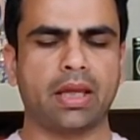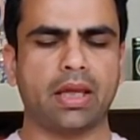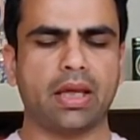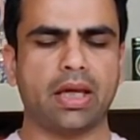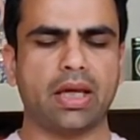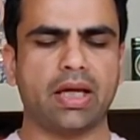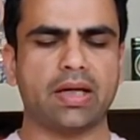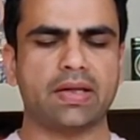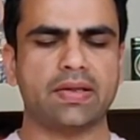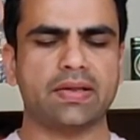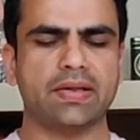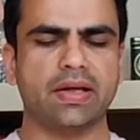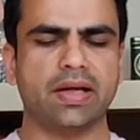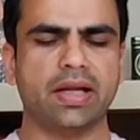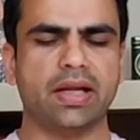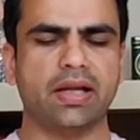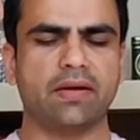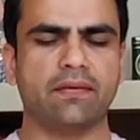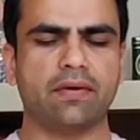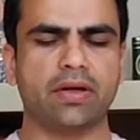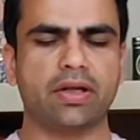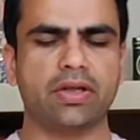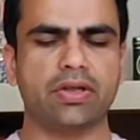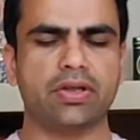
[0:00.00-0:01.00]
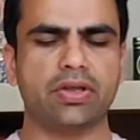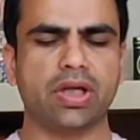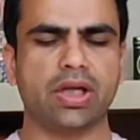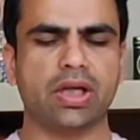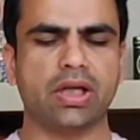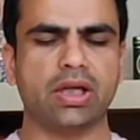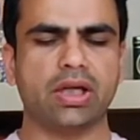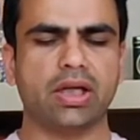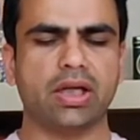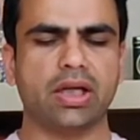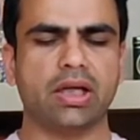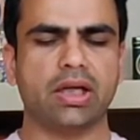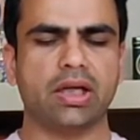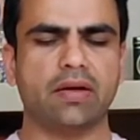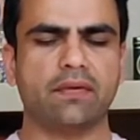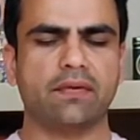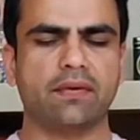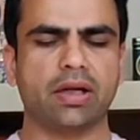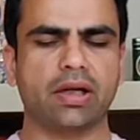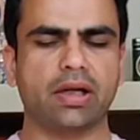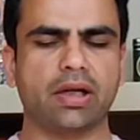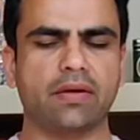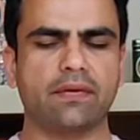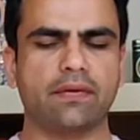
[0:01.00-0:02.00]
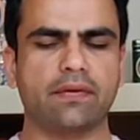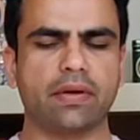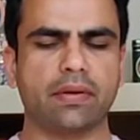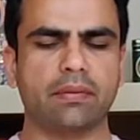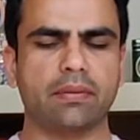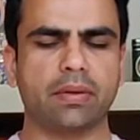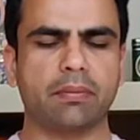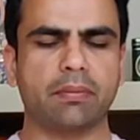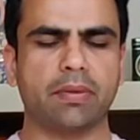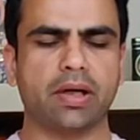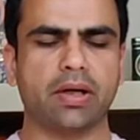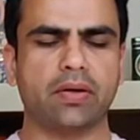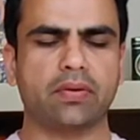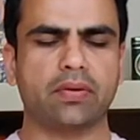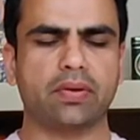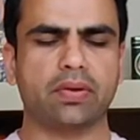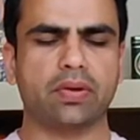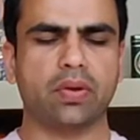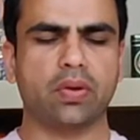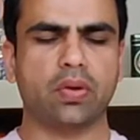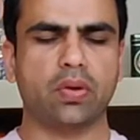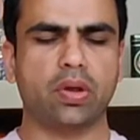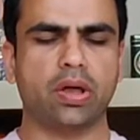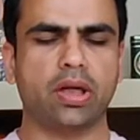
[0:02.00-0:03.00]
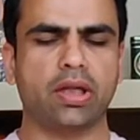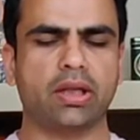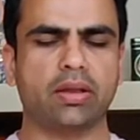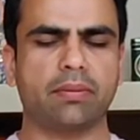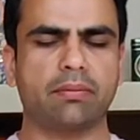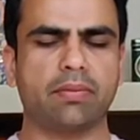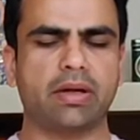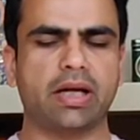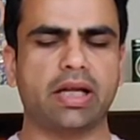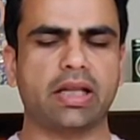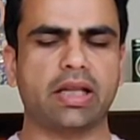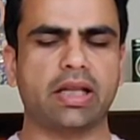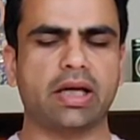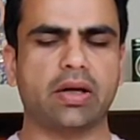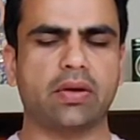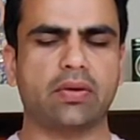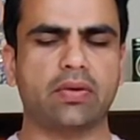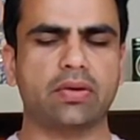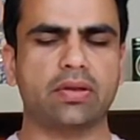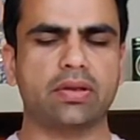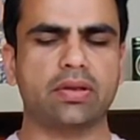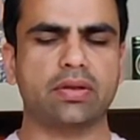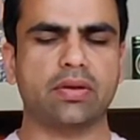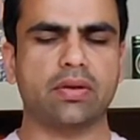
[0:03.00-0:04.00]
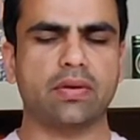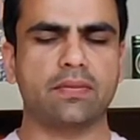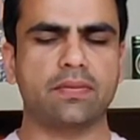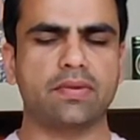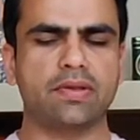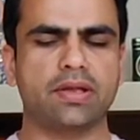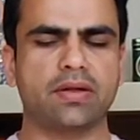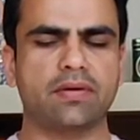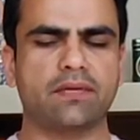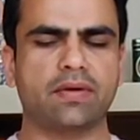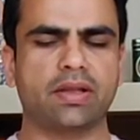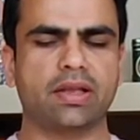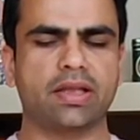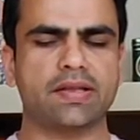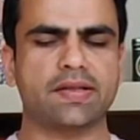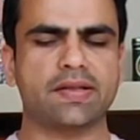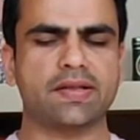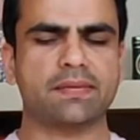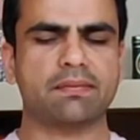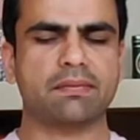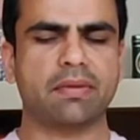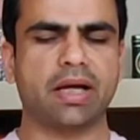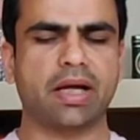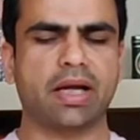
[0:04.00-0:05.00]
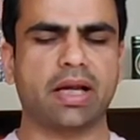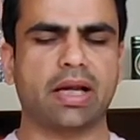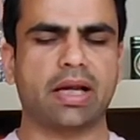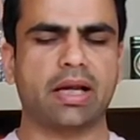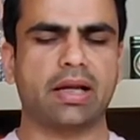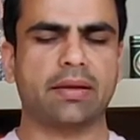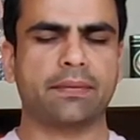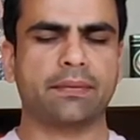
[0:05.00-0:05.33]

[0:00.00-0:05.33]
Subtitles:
Exhaling very gently and lovingly from the mouth, holding the breath out, observing the smile,